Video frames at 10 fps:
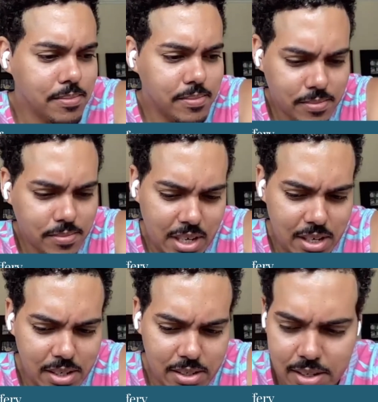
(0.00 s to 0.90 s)

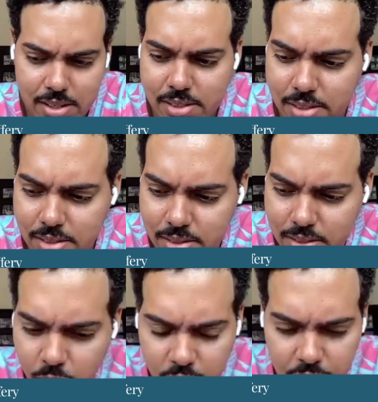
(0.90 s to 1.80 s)
owner
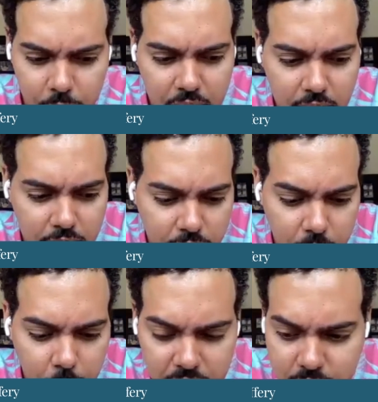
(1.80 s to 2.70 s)
of a
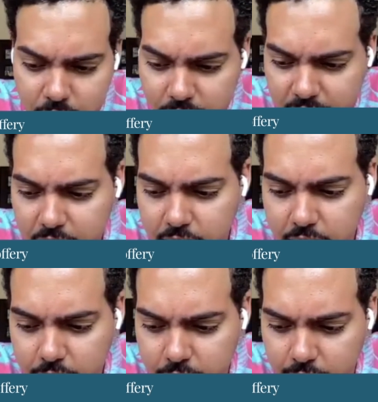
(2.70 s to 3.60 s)
bookstore down here,
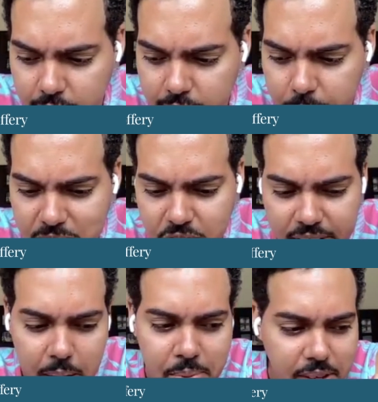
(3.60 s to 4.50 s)
Mitchell
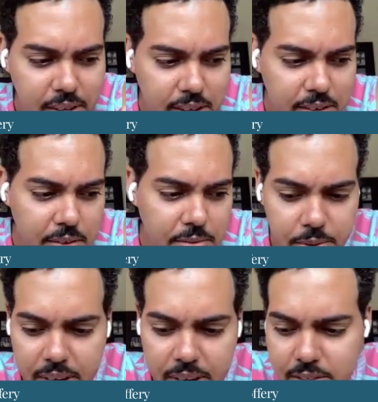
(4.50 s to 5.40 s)
Kaplan, a few
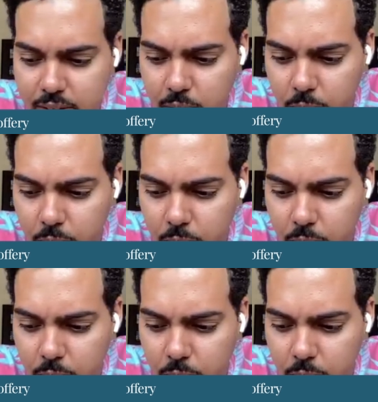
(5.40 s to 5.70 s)
days ago.